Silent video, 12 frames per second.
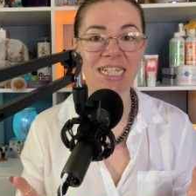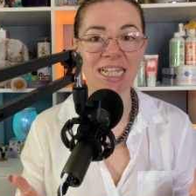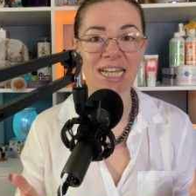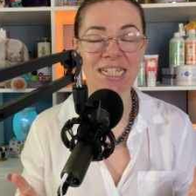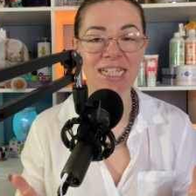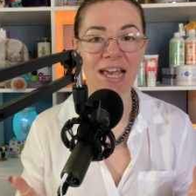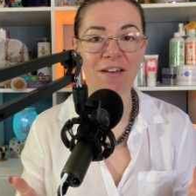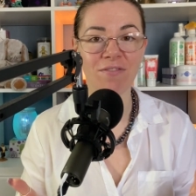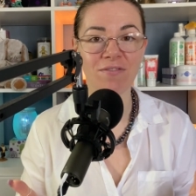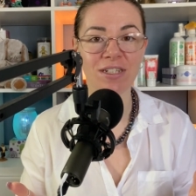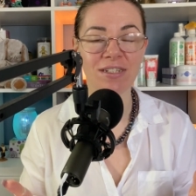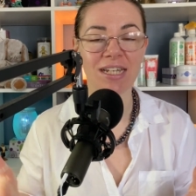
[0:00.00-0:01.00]
days
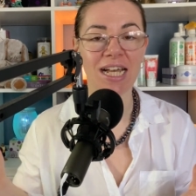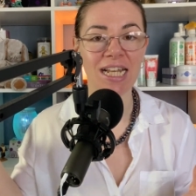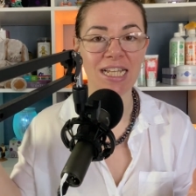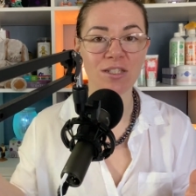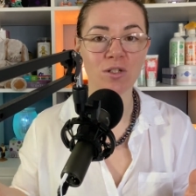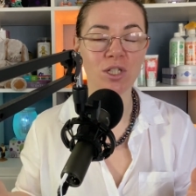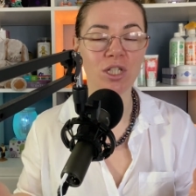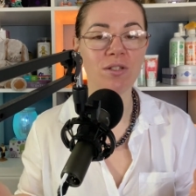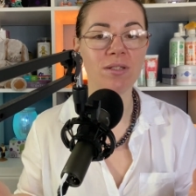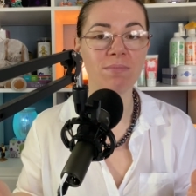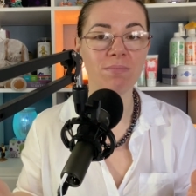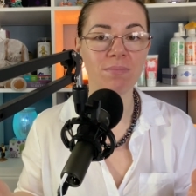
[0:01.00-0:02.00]
left and he's got to
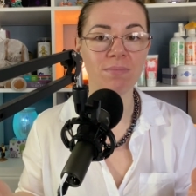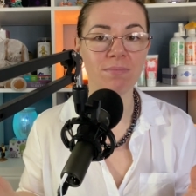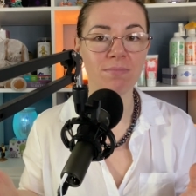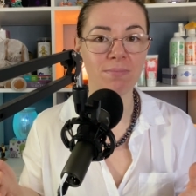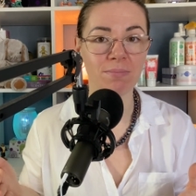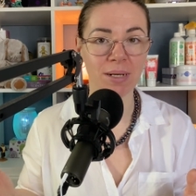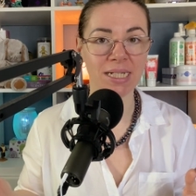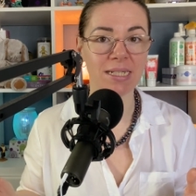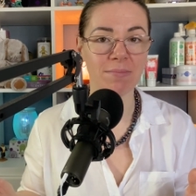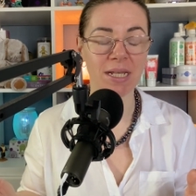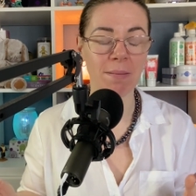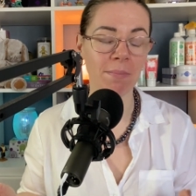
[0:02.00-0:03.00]
use them by
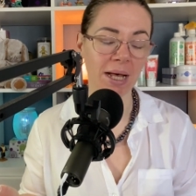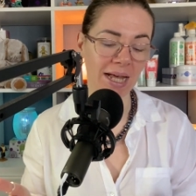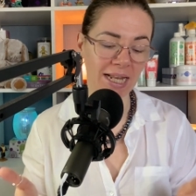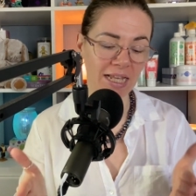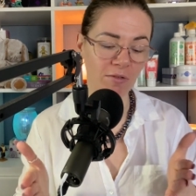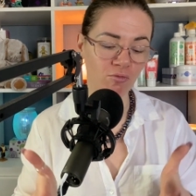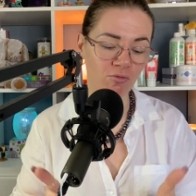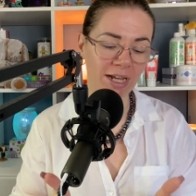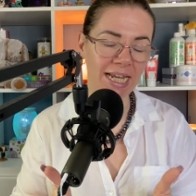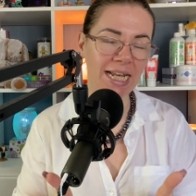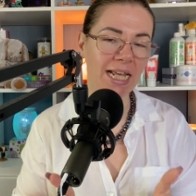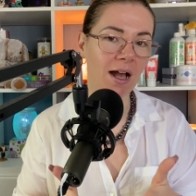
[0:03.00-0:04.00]
September, and he
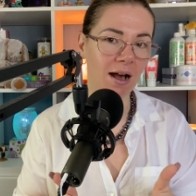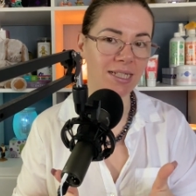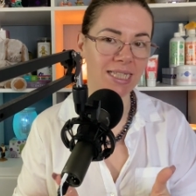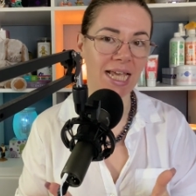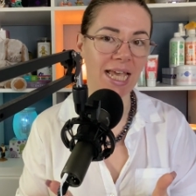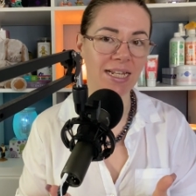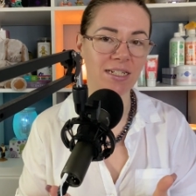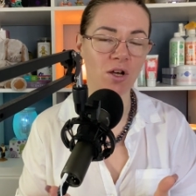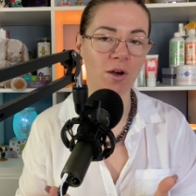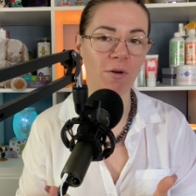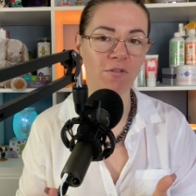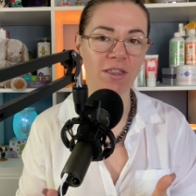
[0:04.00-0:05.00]
really can't take any
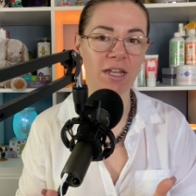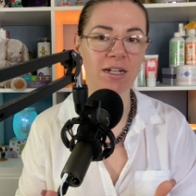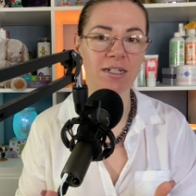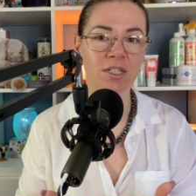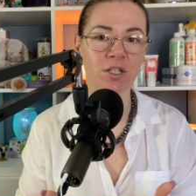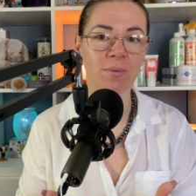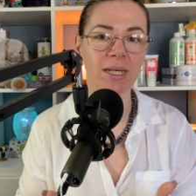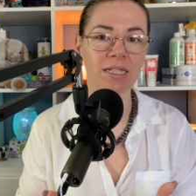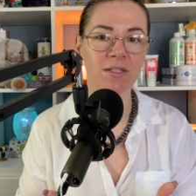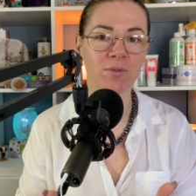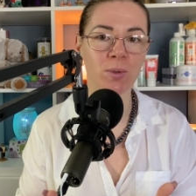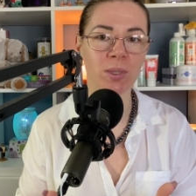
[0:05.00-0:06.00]
time off in the last 2
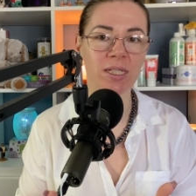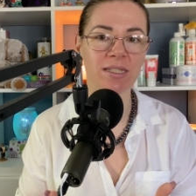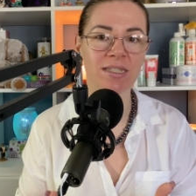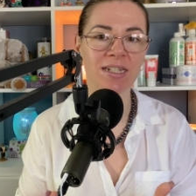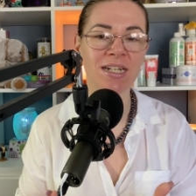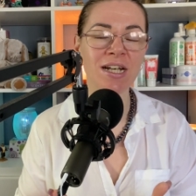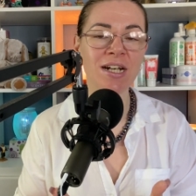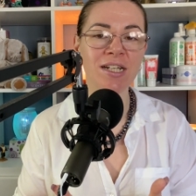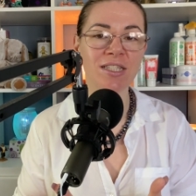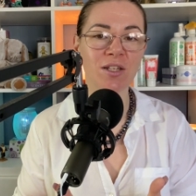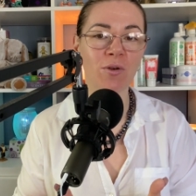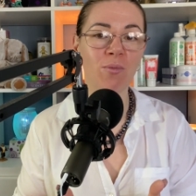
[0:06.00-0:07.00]
weeks of August.
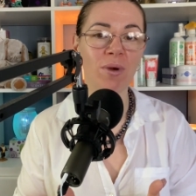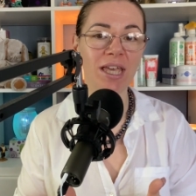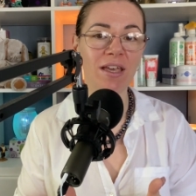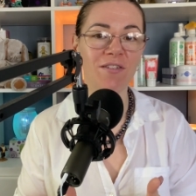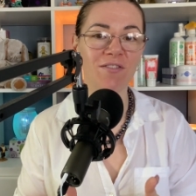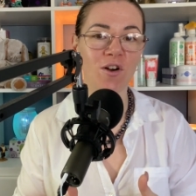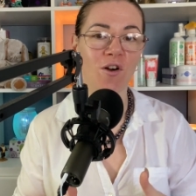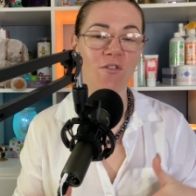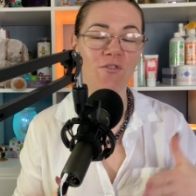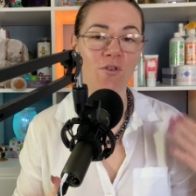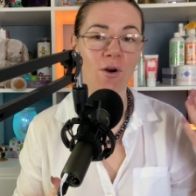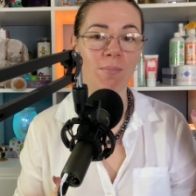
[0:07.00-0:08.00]
So we have got
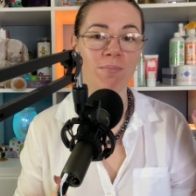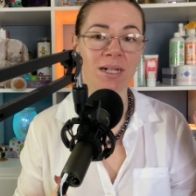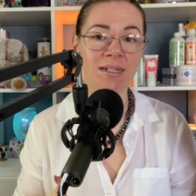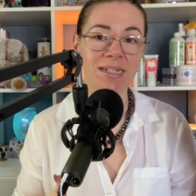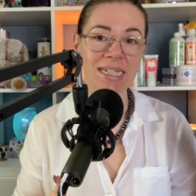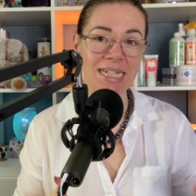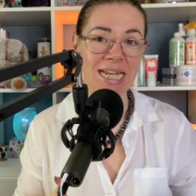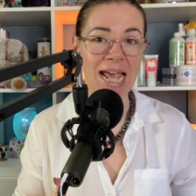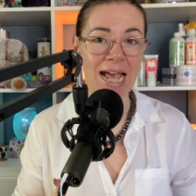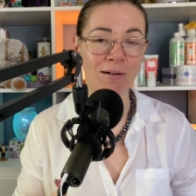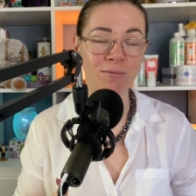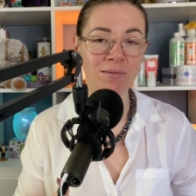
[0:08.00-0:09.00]
from
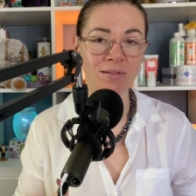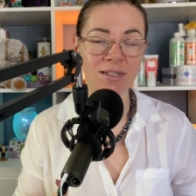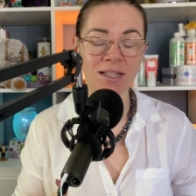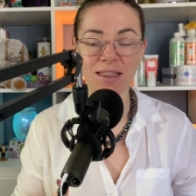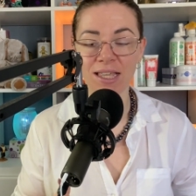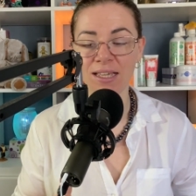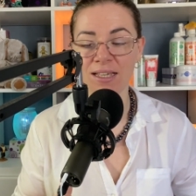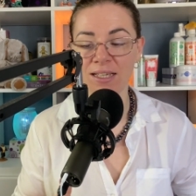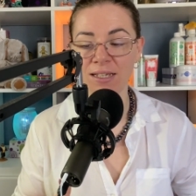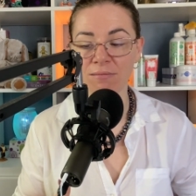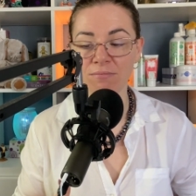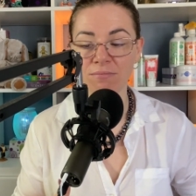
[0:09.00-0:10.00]
now, the